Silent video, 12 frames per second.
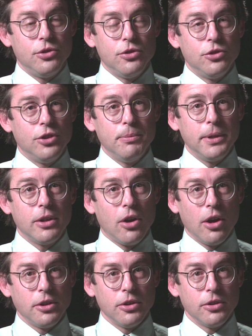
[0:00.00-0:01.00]
Jimmy
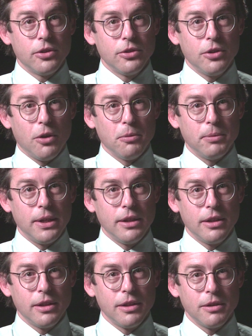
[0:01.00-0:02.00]
Carter told me
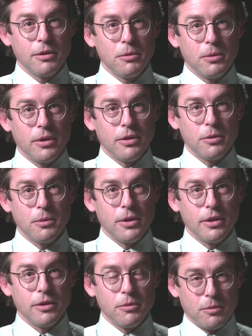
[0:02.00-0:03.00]

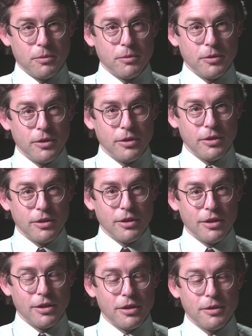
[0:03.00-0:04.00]
when
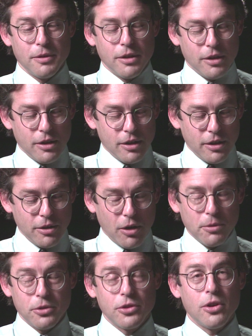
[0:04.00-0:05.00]
I
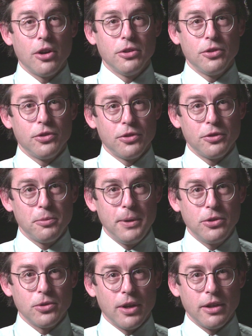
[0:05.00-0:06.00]
was Carter's
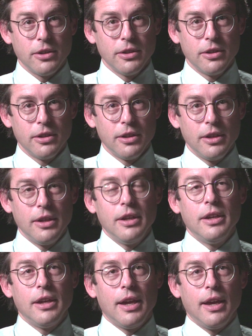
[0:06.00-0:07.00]
speechwriter,
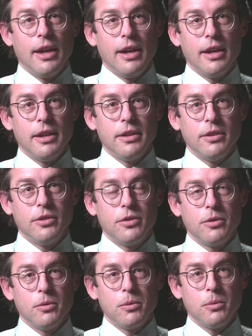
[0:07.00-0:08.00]
and
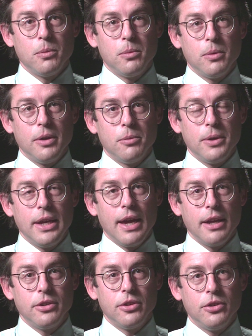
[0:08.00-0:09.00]
when we
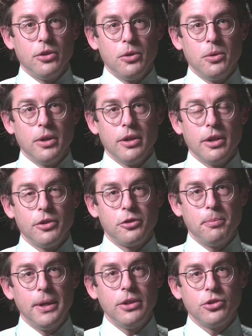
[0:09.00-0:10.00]
had to do a
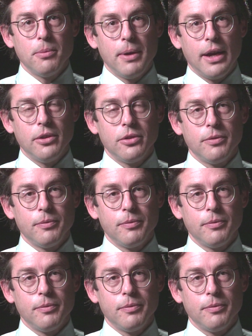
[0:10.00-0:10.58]
speech about,